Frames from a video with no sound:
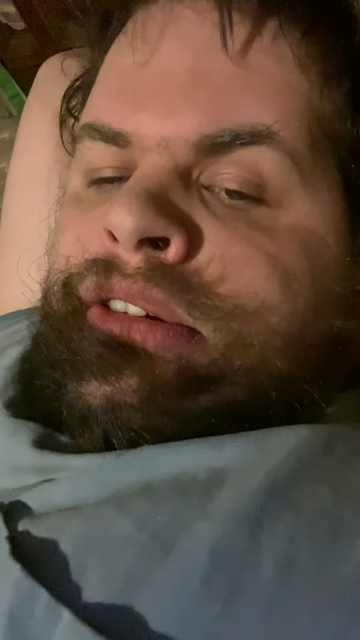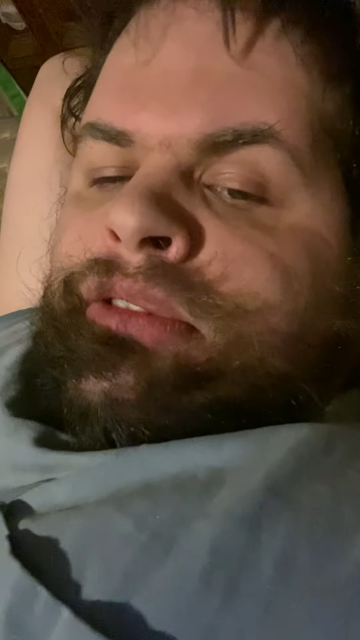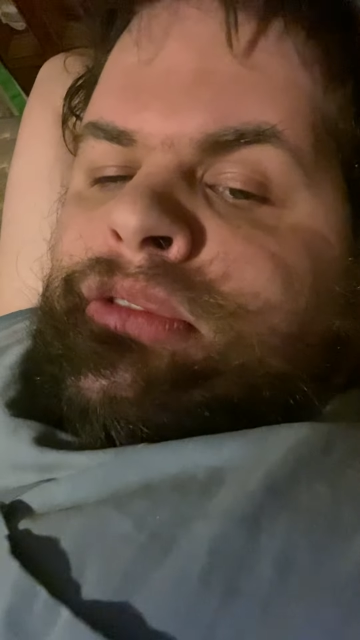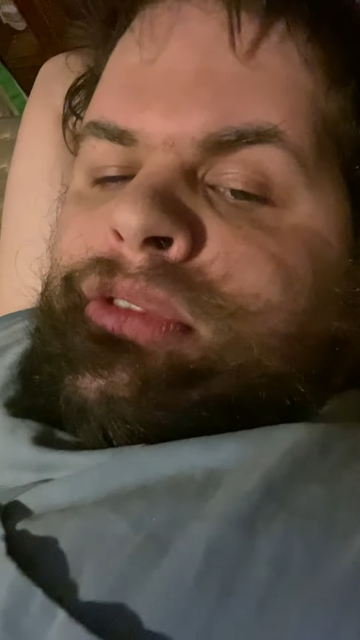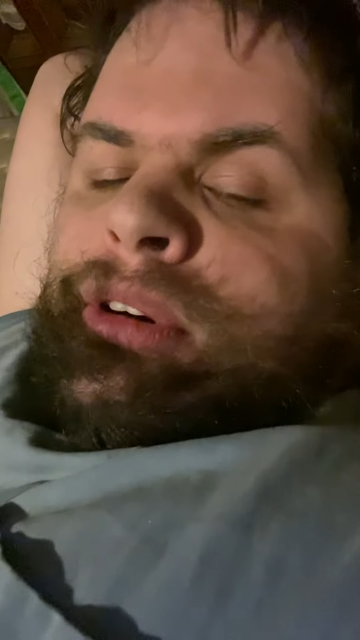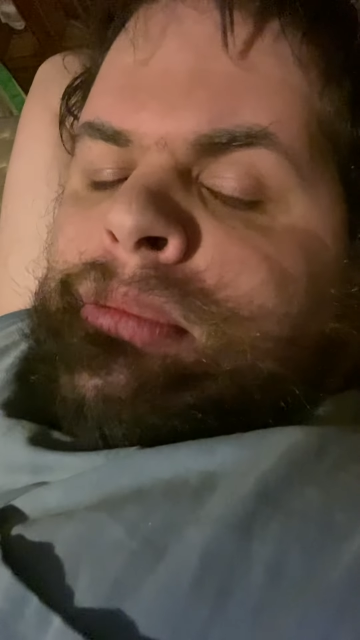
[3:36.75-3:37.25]

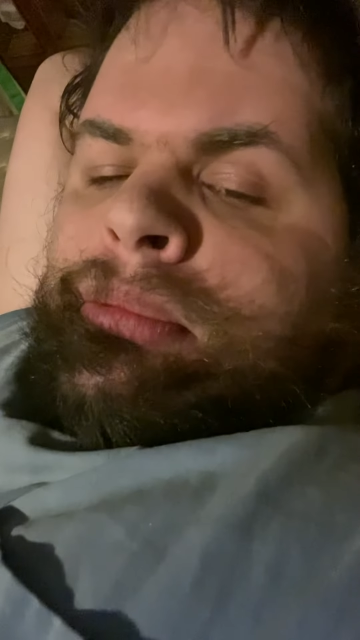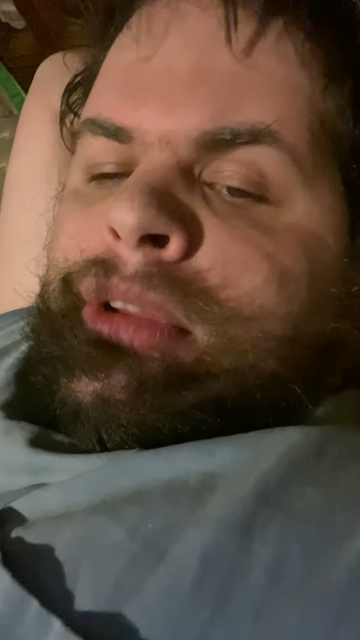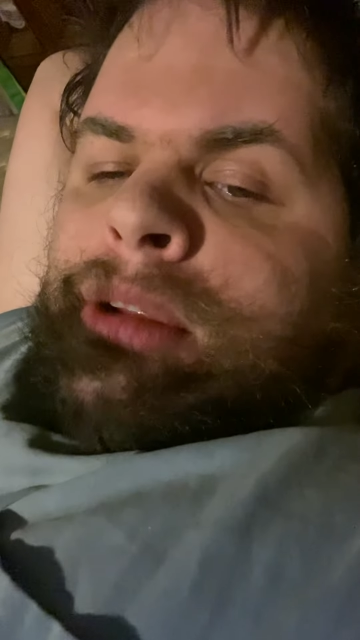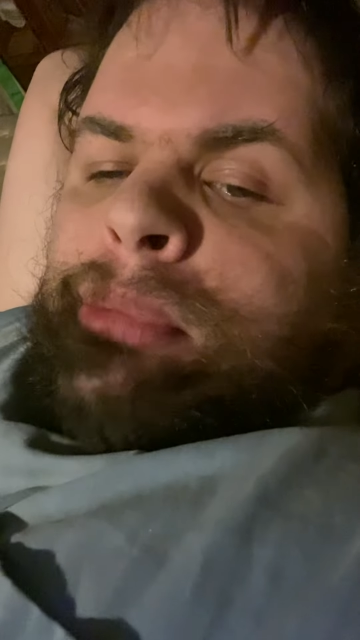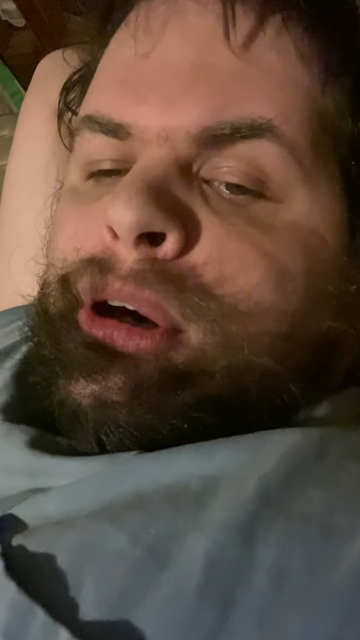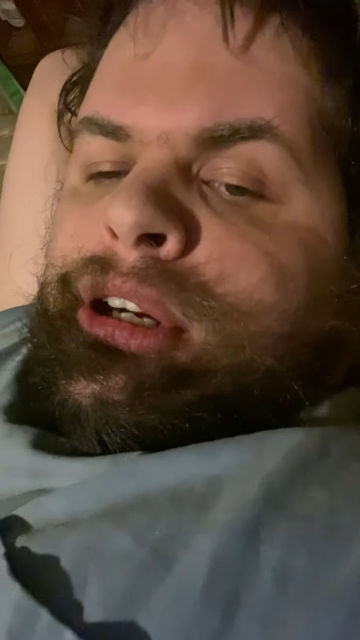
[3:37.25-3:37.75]
from
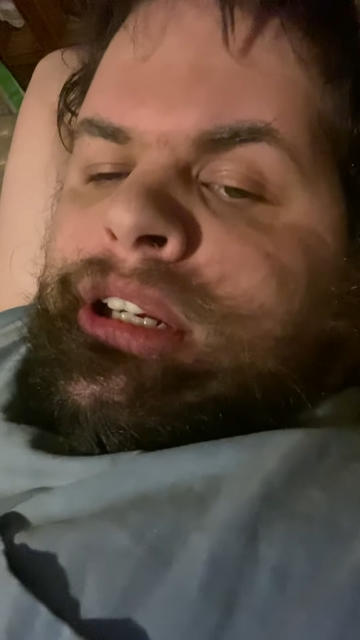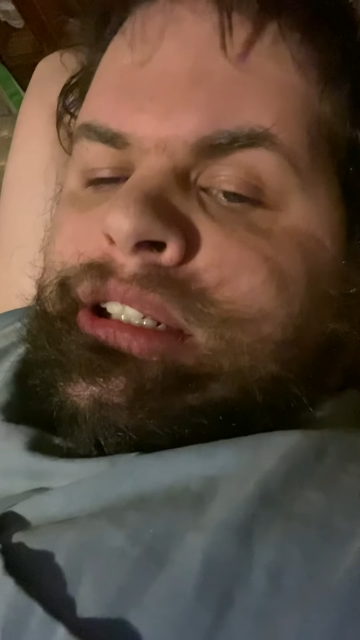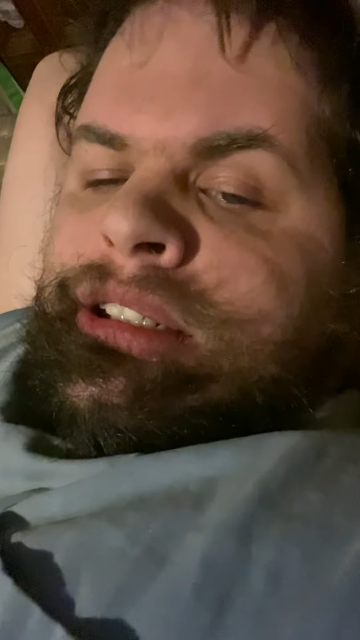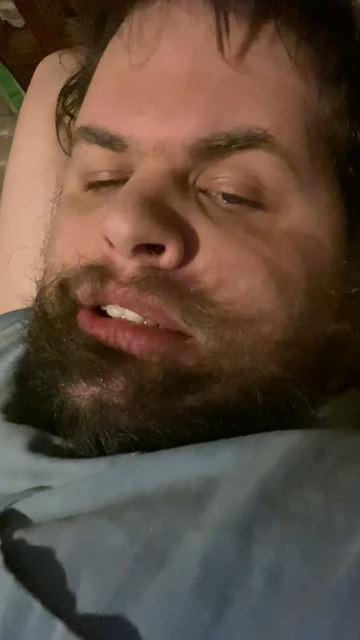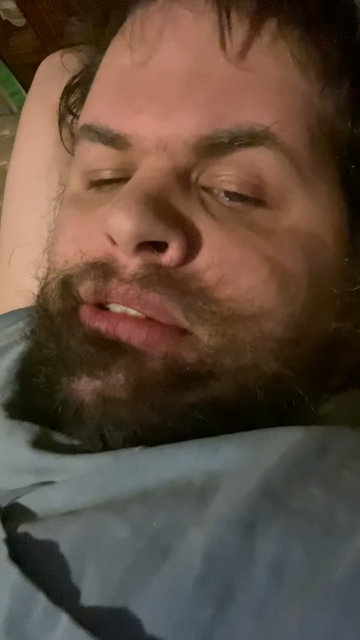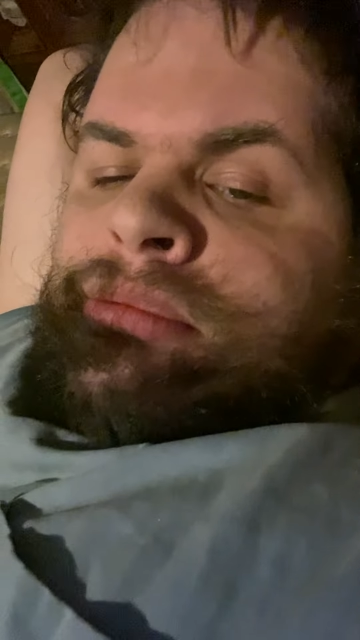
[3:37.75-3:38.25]
the
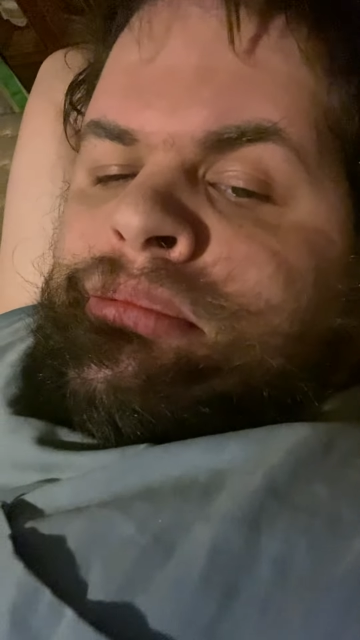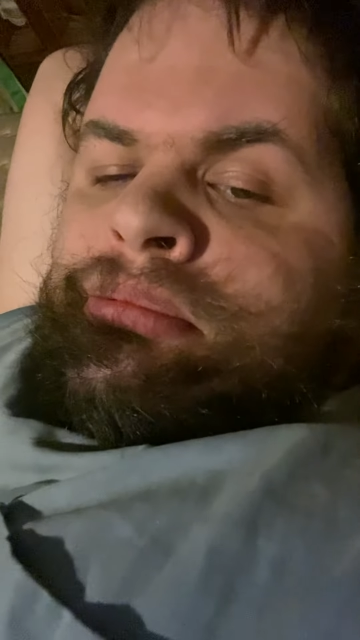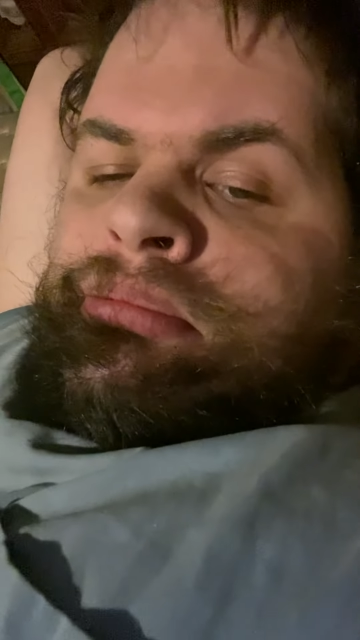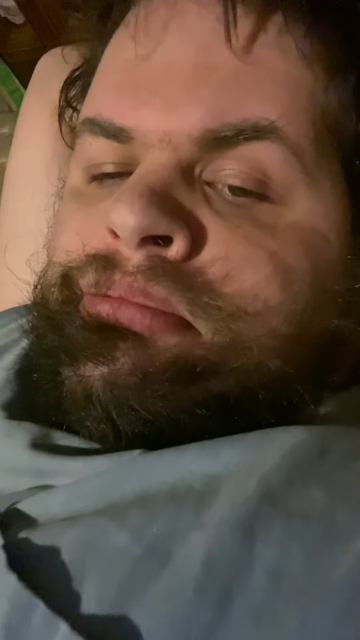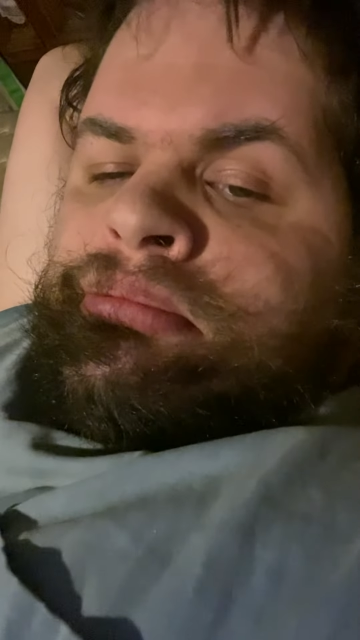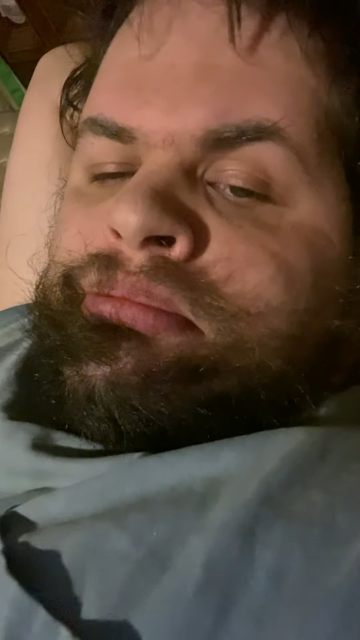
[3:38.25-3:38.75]
parking,
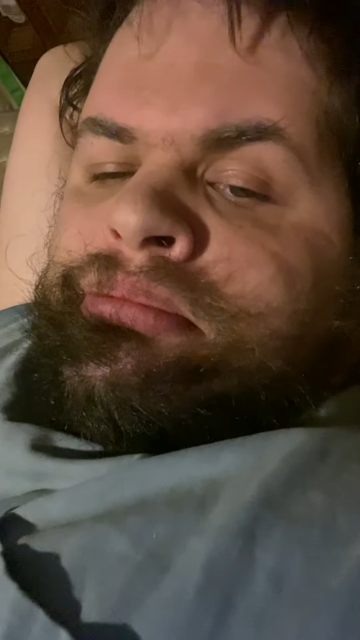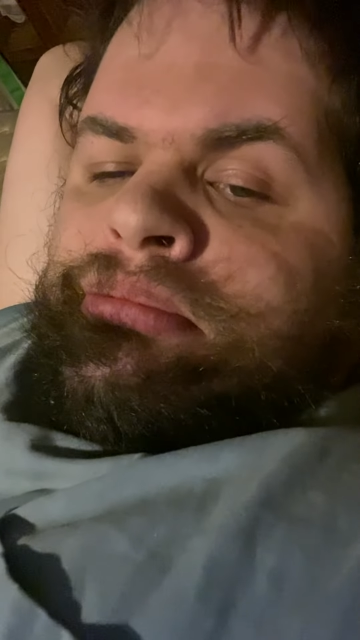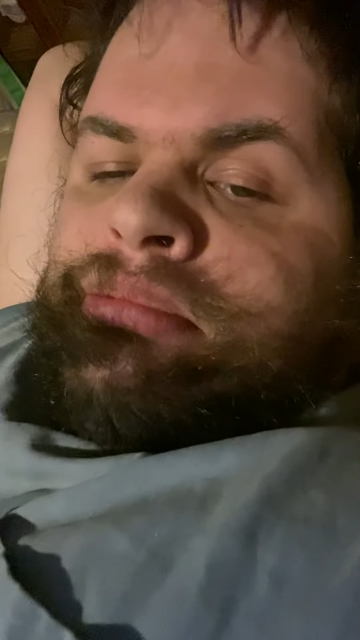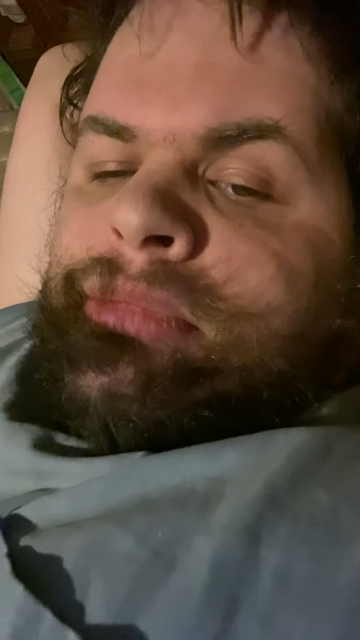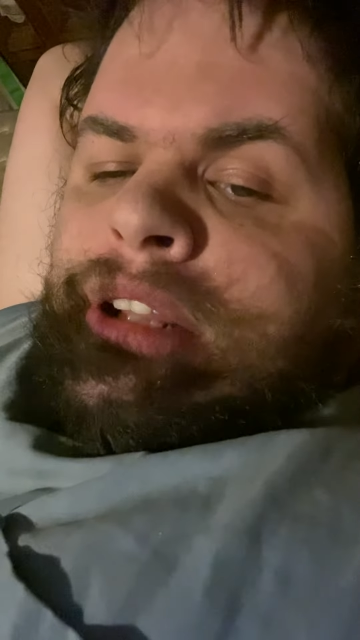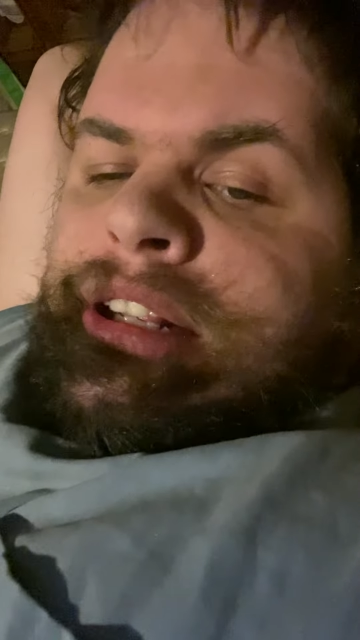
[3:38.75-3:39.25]

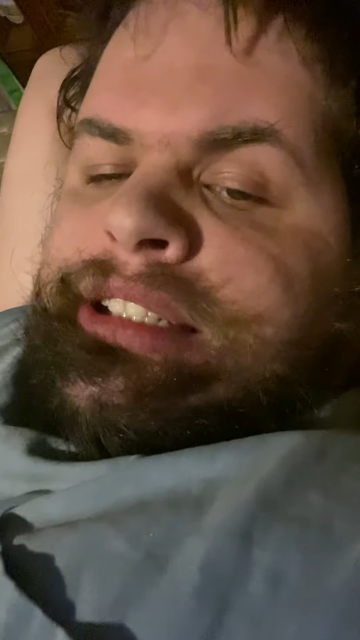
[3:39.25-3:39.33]
the